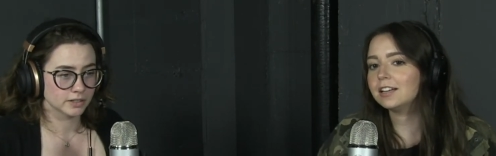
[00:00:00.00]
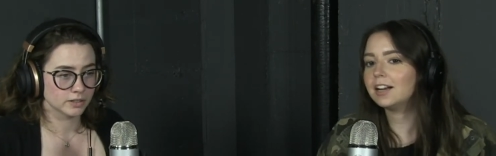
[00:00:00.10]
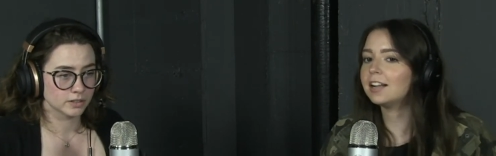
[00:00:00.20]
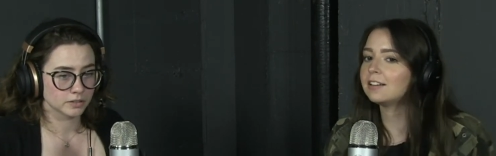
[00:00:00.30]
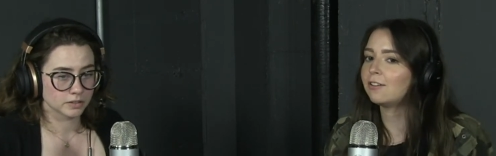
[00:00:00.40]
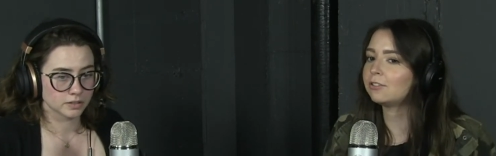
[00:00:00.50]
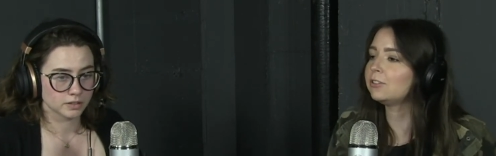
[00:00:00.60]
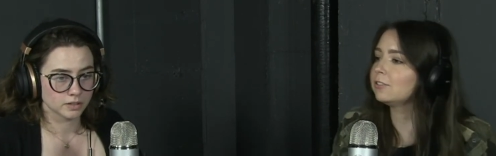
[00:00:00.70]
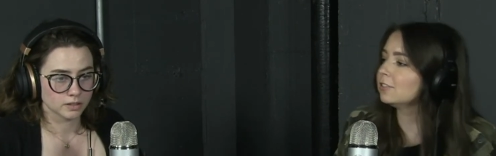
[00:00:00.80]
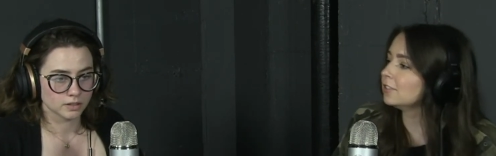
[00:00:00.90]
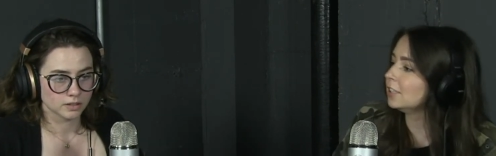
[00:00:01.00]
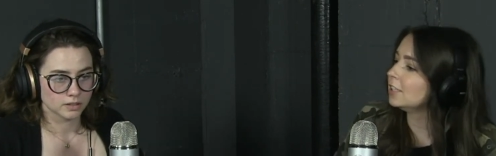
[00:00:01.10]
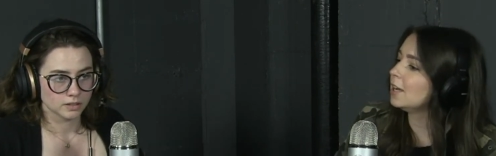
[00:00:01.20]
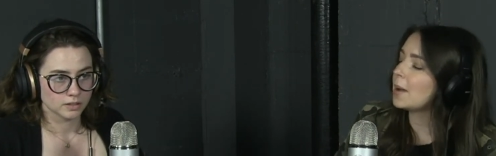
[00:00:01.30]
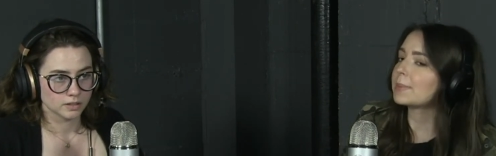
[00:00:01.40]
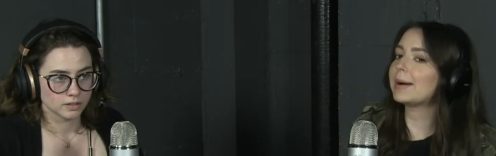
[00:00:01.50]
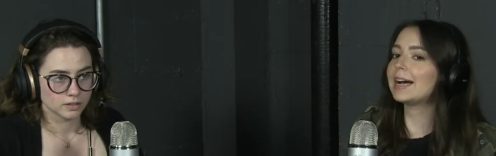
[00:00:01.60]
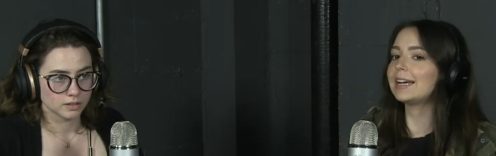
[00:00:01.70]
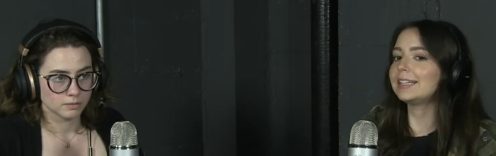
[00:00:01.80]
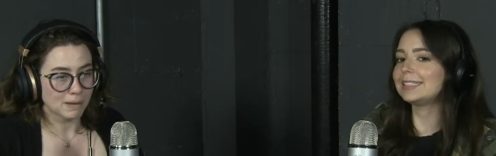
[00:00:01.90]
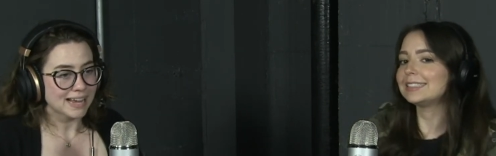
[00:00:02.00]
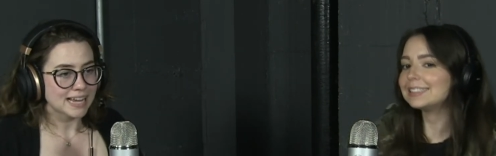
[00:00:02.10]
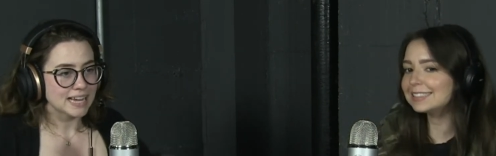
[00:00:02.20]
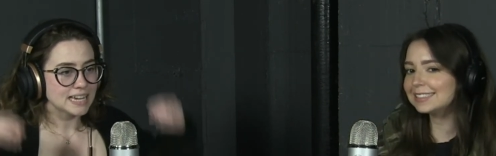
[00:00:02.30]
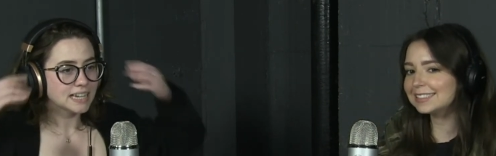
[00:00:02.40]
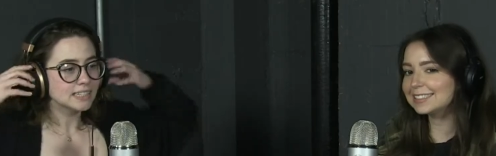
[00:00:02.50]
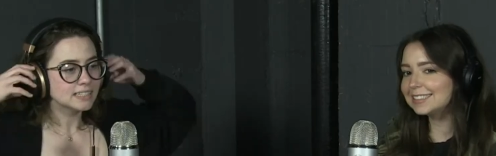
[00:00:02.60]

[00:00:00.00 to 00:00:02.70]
Speaker 1: That's all, folks. Bye. Bye.